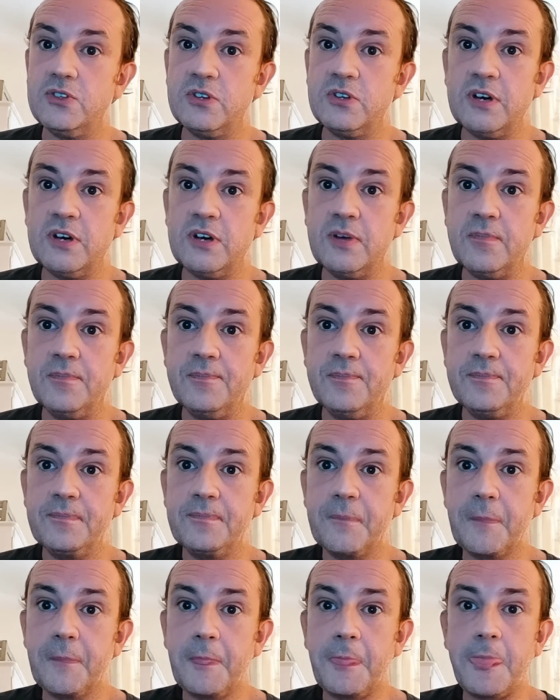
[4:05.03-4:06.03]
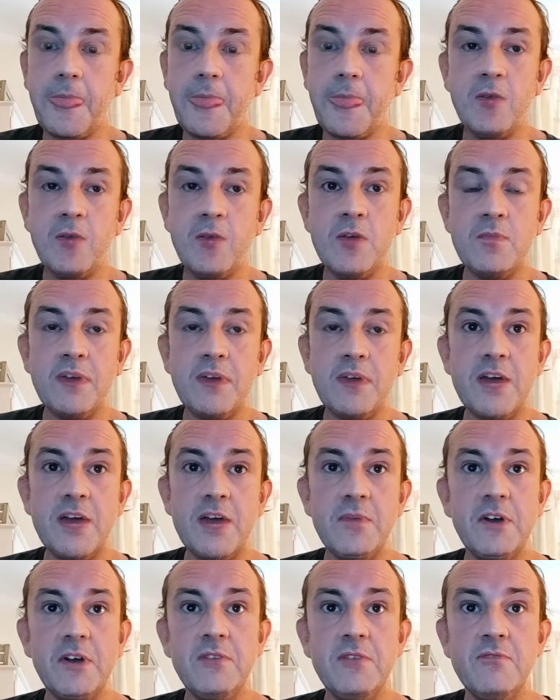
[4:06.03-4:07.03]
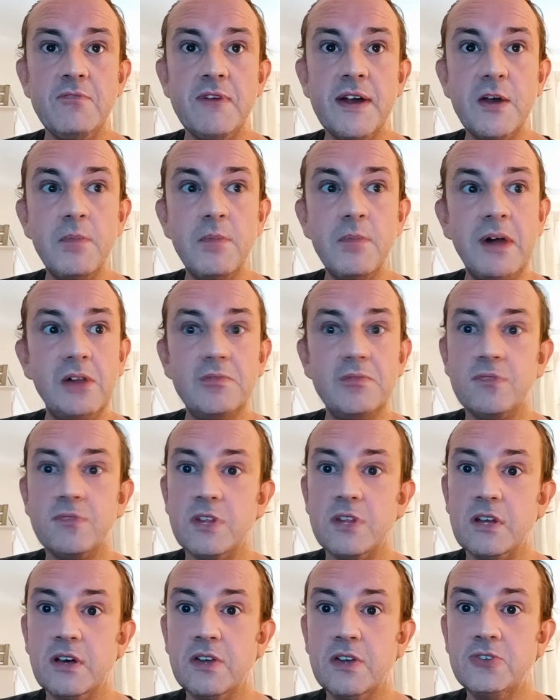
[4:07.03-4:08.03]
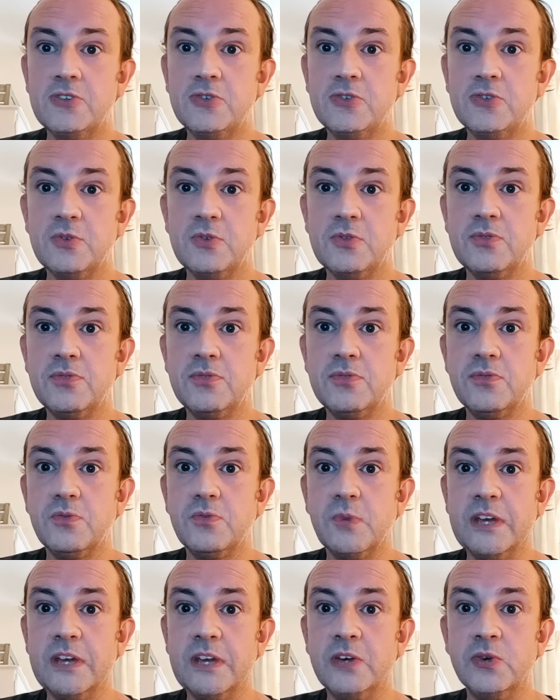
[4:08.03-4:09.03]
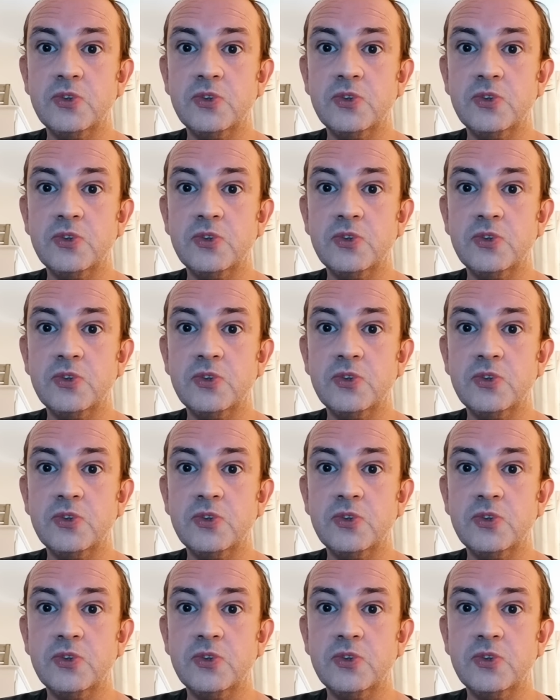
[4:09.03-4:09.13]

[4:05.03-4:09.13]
Um, it, it became a conveyor belt for the last sort of week or